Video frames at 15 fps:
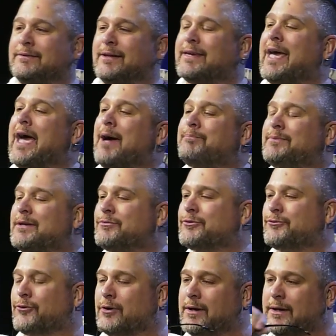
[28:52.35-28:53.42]
the
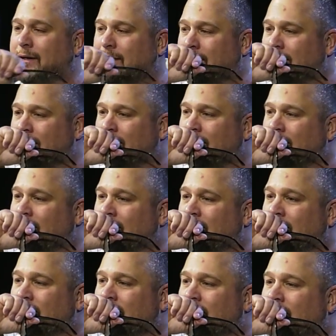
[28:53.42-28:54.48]
captives free.
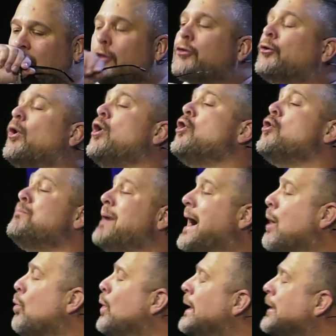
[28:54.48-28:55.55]
Through my